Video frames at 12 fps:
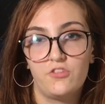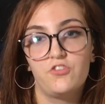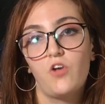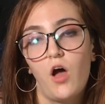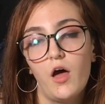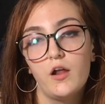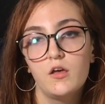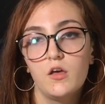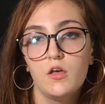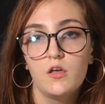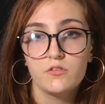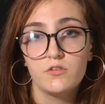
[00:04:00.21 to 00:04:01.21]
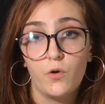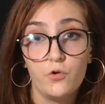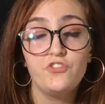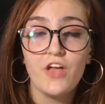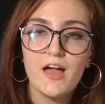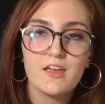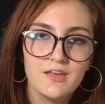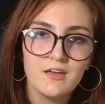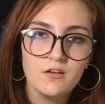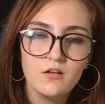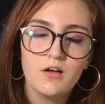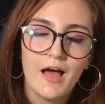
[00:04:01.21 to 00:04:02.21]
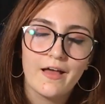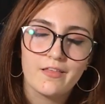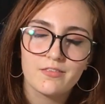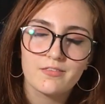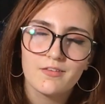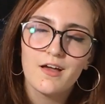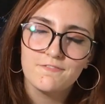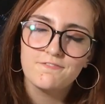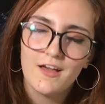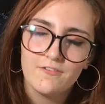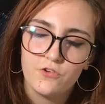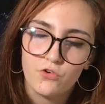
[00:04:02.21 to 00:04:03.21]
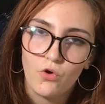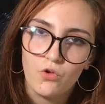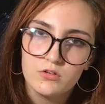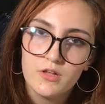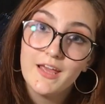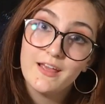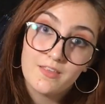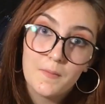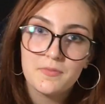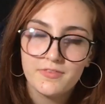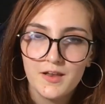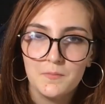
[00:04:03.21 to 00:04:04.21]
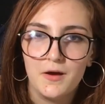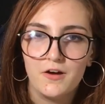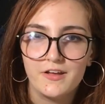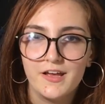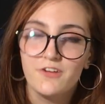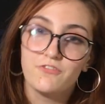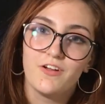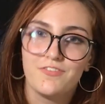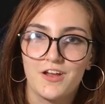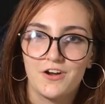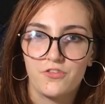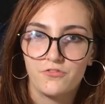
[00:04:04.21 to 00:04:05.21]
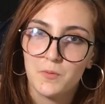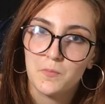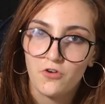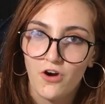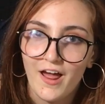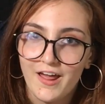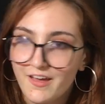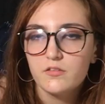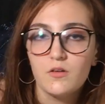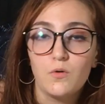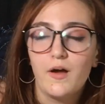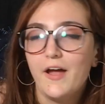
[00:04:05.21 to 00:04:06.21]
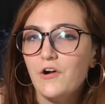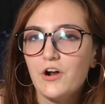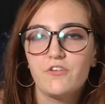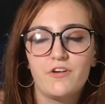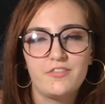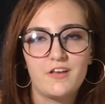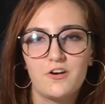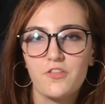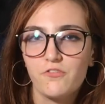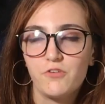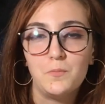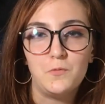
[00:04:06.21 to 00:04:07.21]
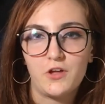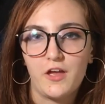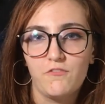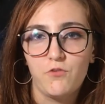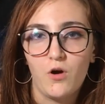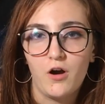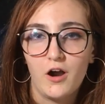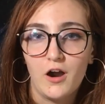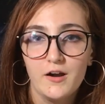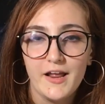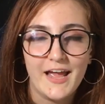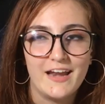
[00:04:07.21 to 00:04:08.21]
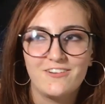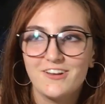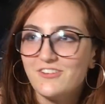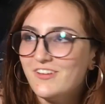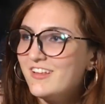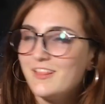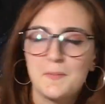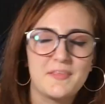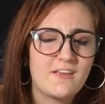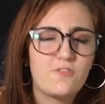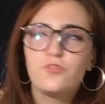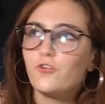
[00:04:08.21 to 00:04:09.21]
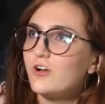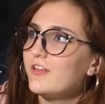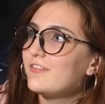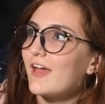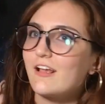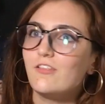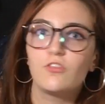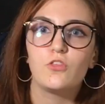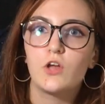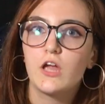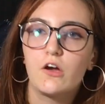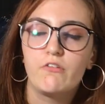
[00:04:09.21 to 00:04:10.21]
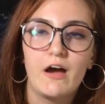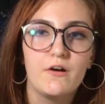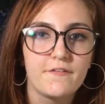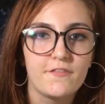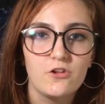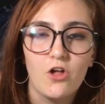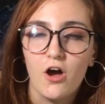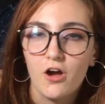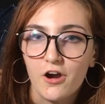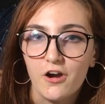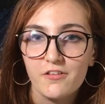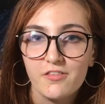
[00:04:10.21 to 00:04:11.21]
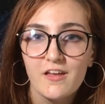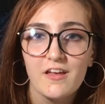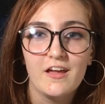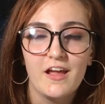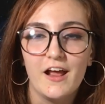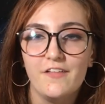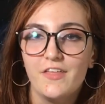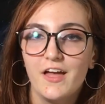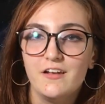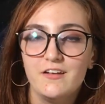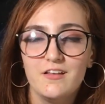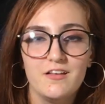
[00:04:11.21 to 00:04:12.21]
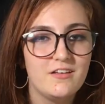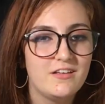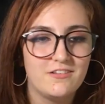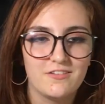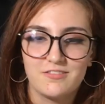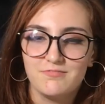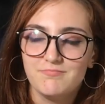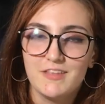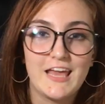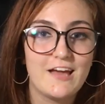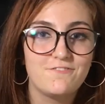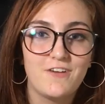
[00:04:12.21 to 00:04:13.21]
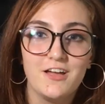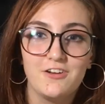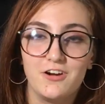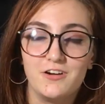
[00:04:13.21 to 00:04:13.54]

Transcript: gets shot. So Jackie, as a 5-year-old, is upset about it and runs out of the room crying. So Eric runs out of the room looking for her, and he spends like 30 seconds looking around at the lockers, and then he can't find